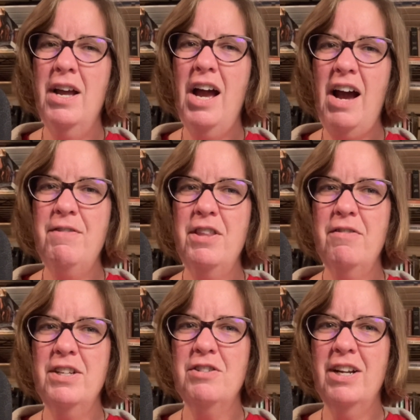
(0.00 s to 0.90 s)
After the
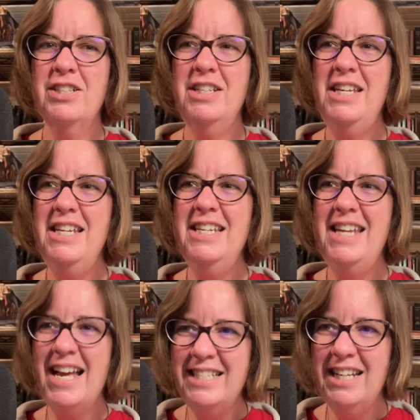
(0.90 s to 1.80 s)
resurrection, he
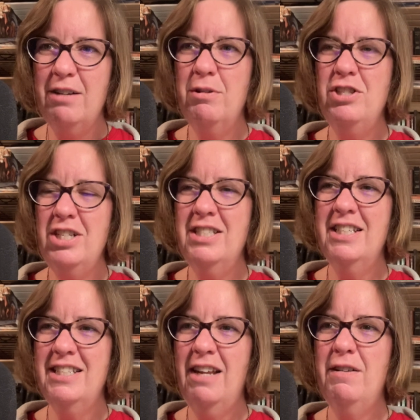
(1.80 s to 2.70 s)
gets it. When
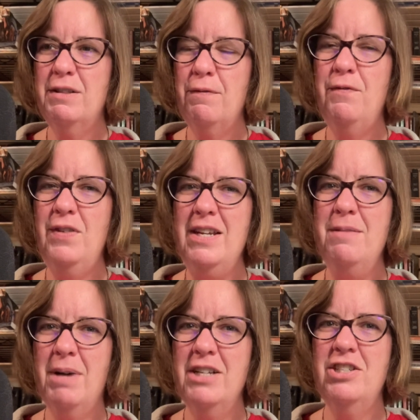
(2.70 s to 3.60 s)
Jesus said, Feed
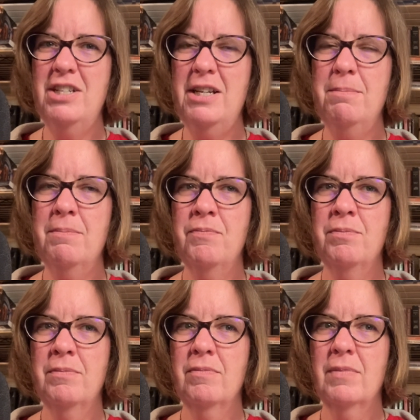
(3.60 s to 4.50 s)
my sheep,
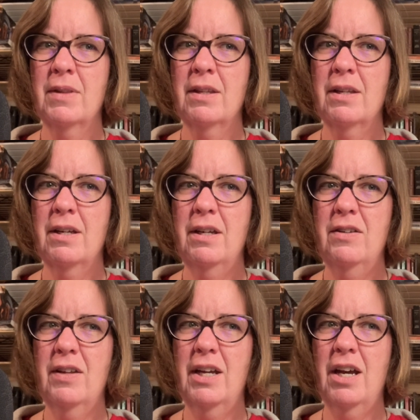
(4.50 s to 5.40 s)

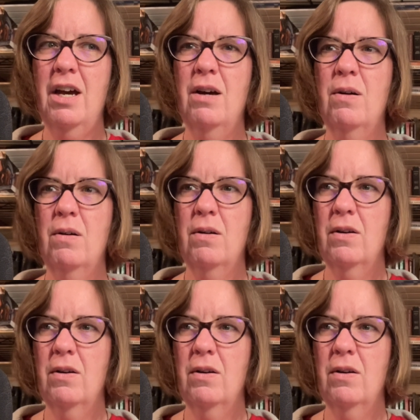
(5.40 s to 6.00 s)
he's like, Oh,